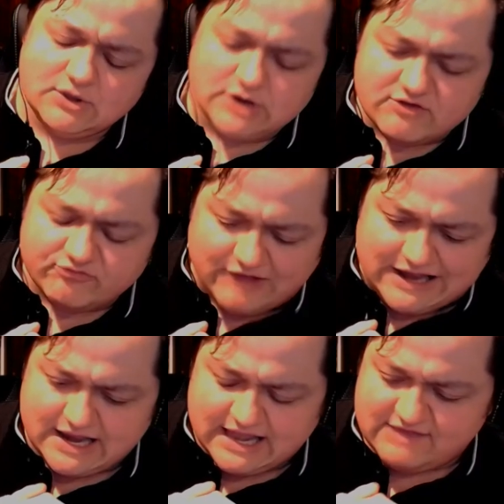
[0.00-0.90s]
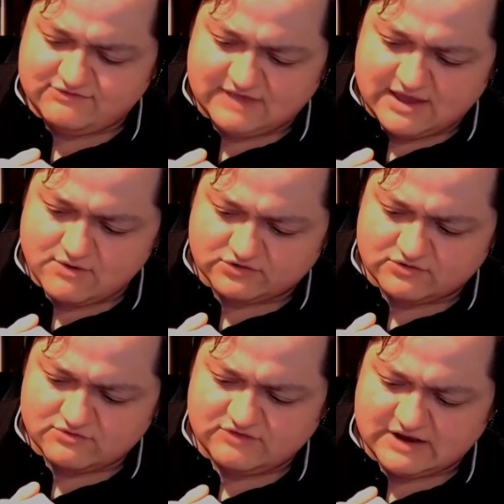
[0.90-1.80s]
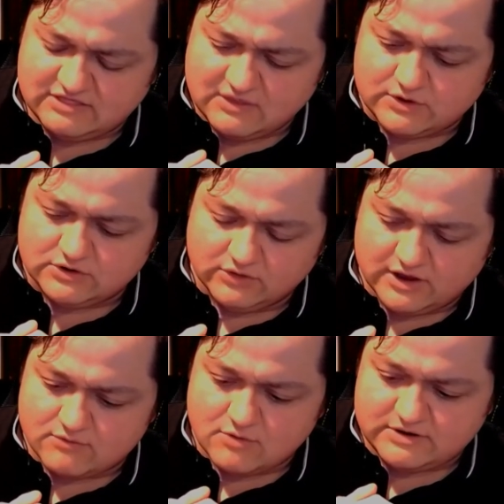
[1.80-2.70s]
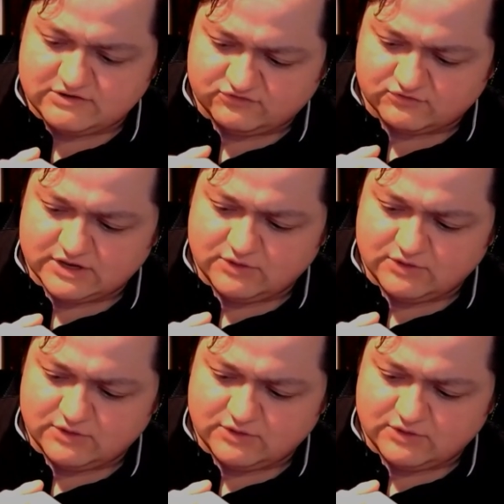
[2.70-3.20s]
you need a finite cast of characters, and I think when you look at Roman history,